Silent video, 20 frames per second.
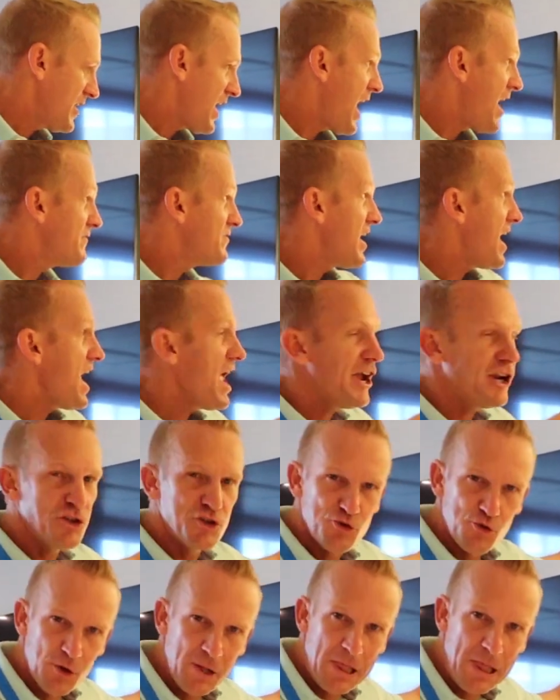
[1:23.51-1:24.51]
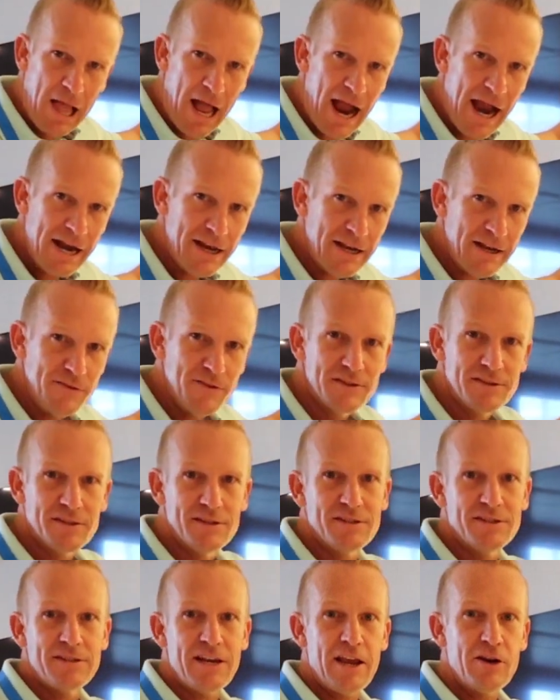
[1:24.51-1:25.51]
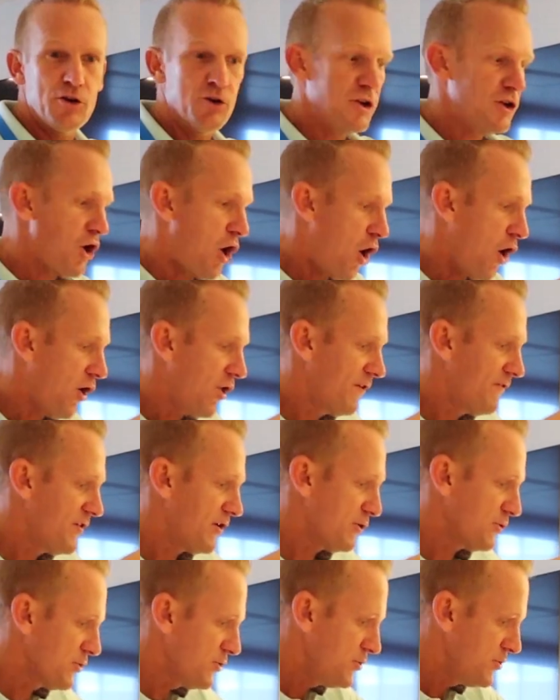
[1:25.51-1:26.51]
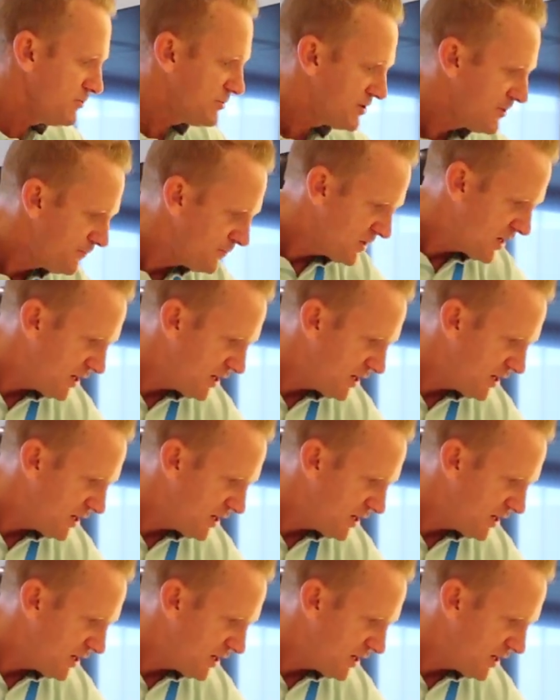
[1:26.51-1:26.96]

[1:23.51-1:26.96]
They have that extra lighting. This is standard in all of their rooms.